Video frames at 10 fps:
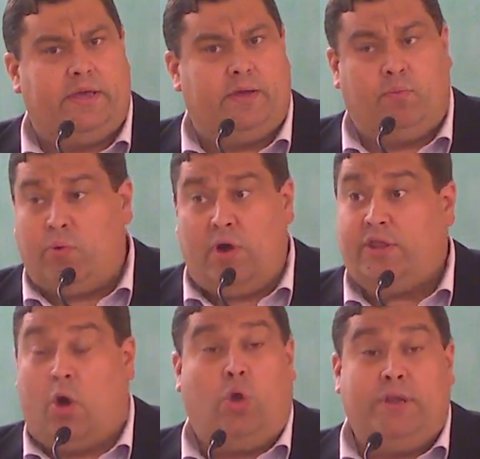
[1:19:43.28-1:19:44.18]
We're one of
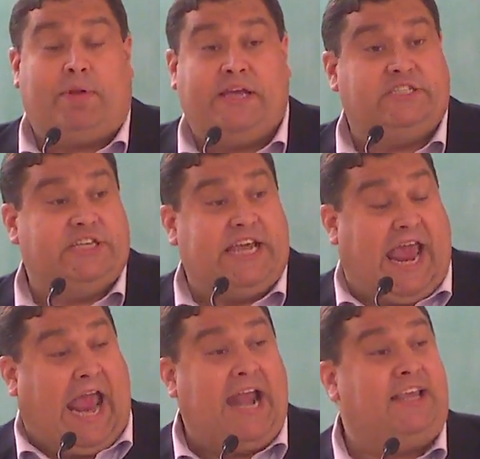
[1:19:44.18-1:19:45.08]
the only places in
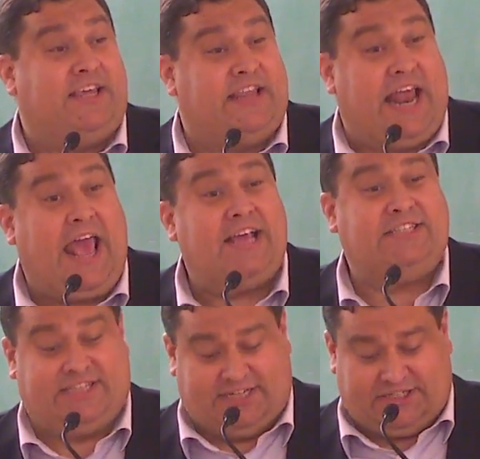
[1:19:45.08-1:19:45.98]
Canada that
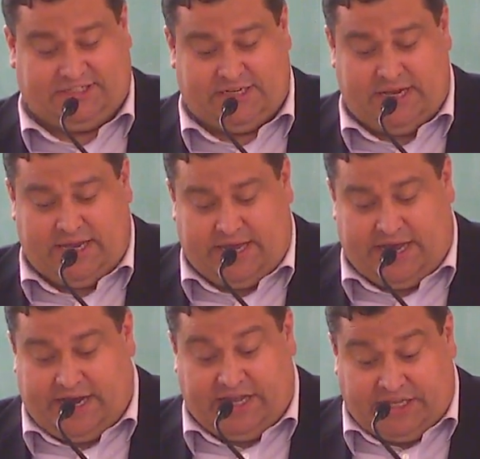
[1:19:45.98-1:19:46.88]
has this.
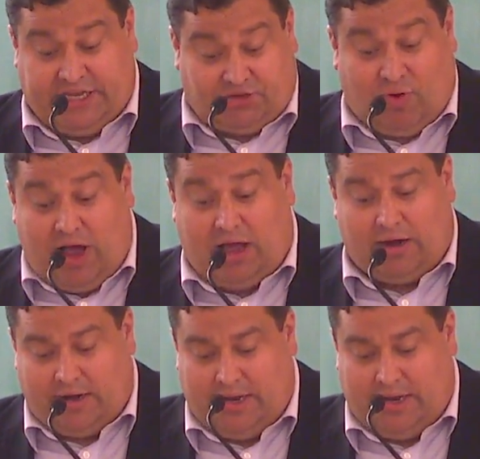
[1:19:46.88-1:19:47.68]
It's wrong.